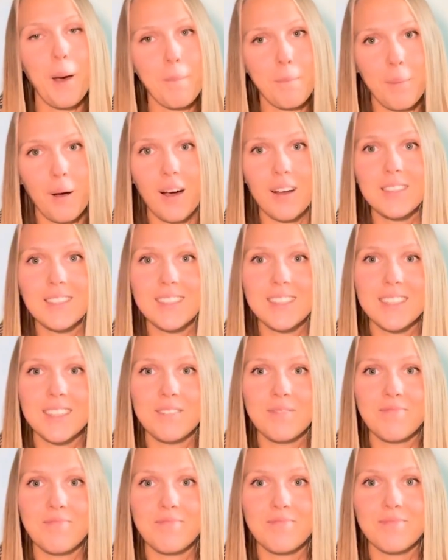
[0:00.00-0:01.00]
but
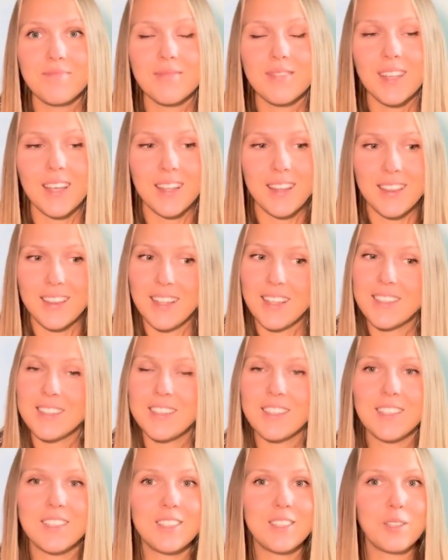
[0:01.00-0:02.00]
this
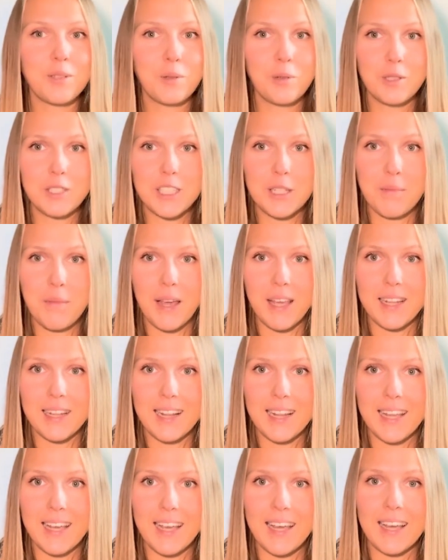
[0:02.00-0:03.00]
is
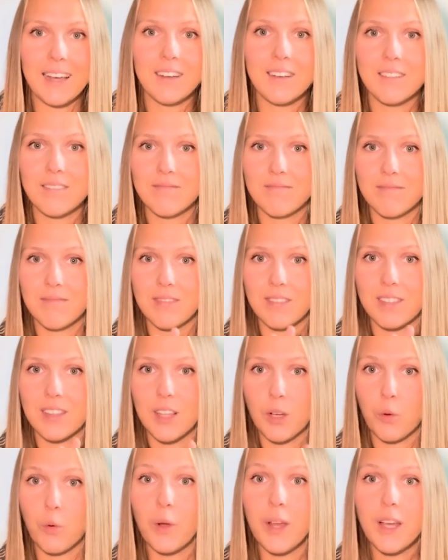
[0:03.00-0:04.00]
ultimately
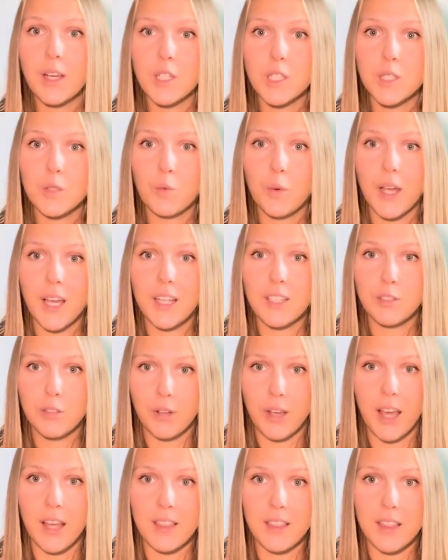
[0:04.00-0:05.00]
the quickest way to
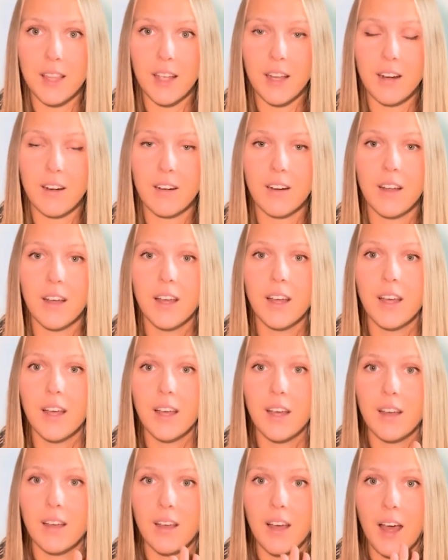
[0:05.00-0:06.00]
get there,
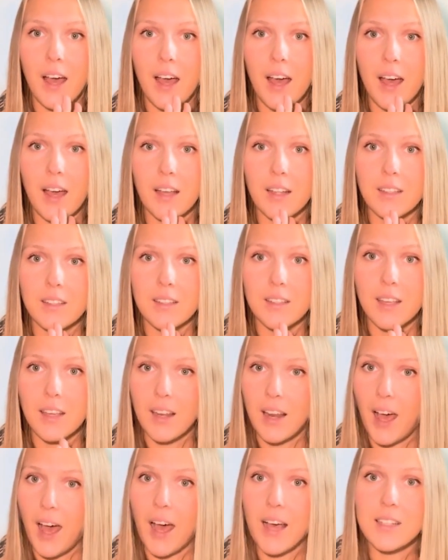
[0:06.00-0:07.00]
and it
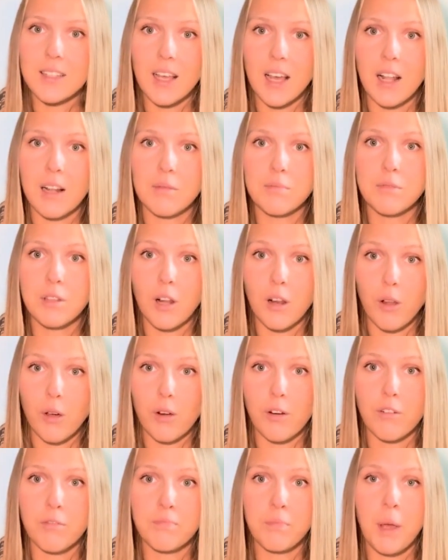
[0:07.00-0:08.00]
has helped a
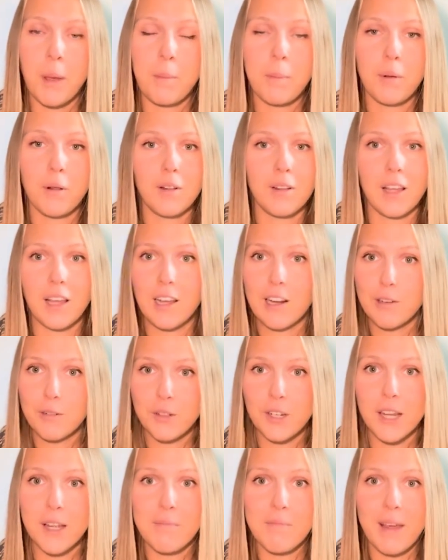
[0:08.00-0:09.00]
lot of people,
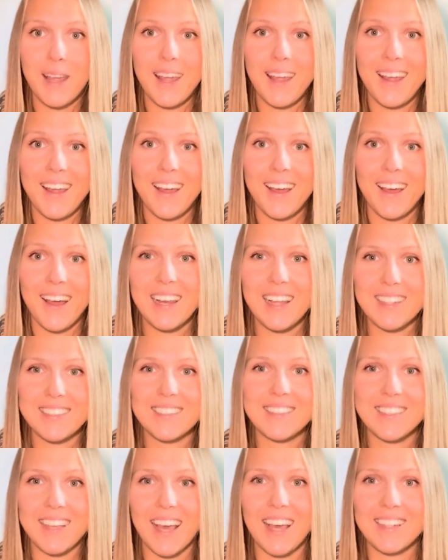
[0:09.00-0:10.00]
including me.
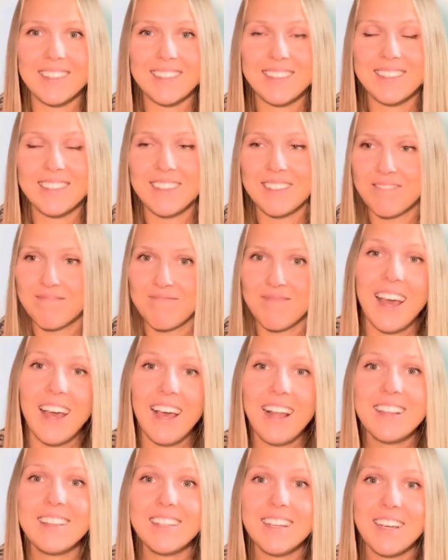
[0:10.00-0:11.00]
Let's get
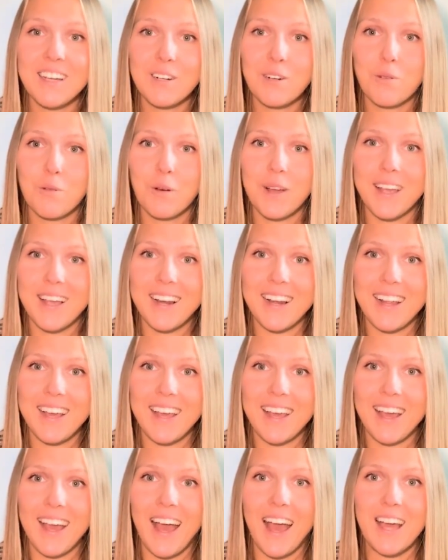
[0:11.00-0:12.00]
healthier
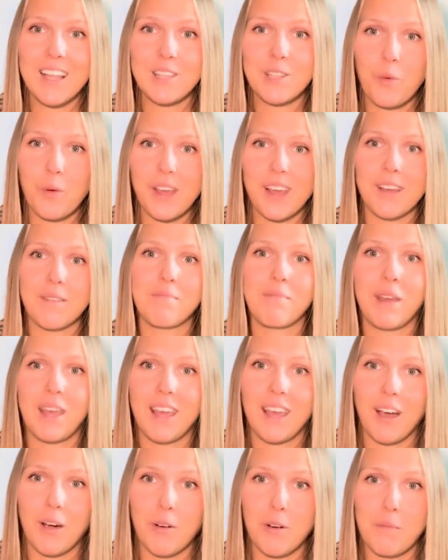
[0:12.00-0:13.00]
quickly and we can
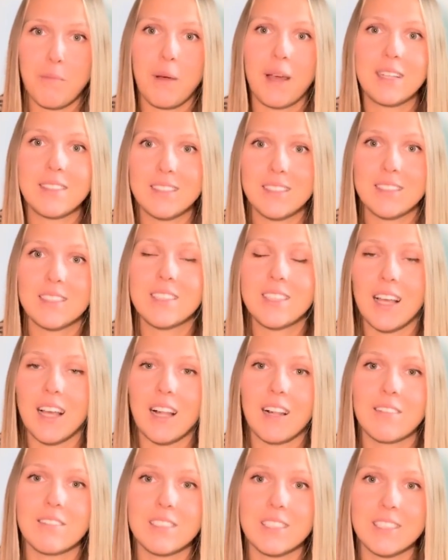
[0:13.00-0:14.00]
be our best
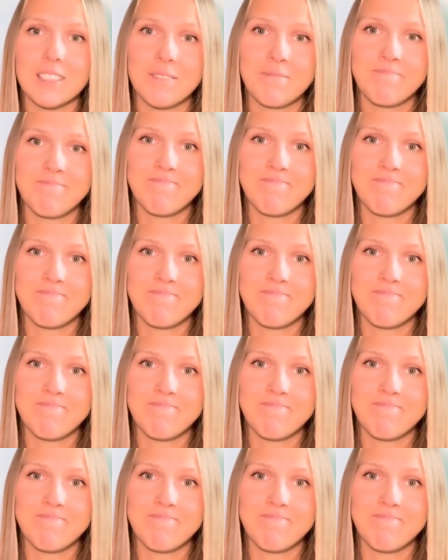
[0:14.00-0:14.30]
selves.